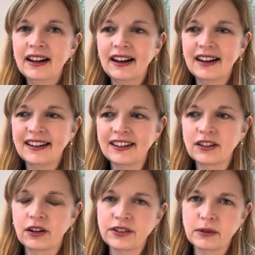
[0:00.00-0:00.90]

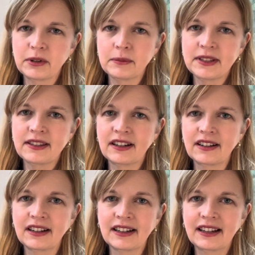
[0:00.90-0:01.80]
called Suburban
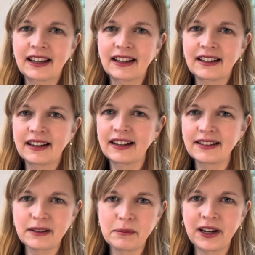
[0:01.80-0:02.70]
Sarah, and I had
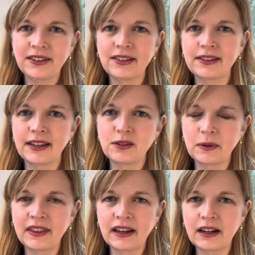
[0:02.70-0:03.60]
some mild success
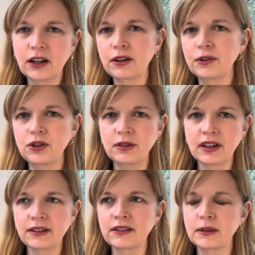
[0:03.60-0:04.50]
with that. I had over
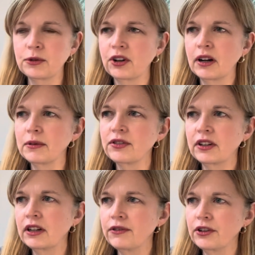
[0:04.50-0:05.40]
2,000 subscribers.
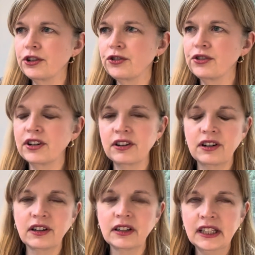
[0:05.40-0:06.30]
And if you're interested at
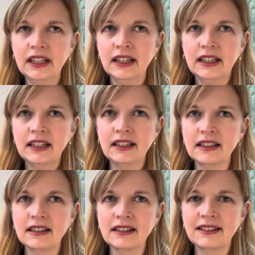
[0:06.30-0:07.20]
all
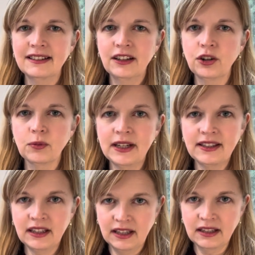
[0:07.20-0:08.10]
in
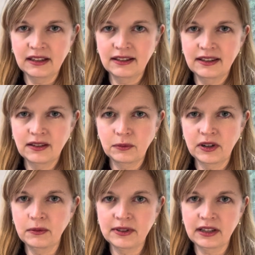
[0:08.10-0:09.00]
raising kids, what
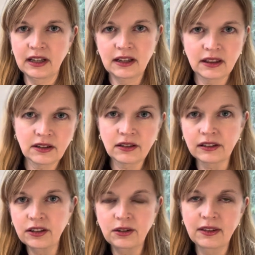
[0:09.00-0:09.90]
it was like in the
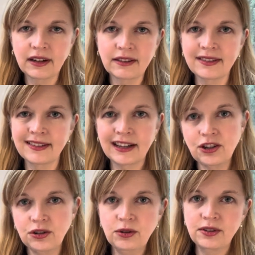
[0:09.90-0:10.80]
early 2000s, I
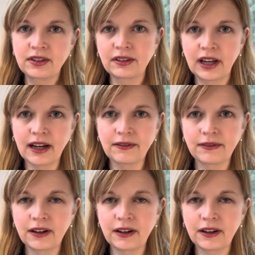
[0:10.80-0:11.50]
do still have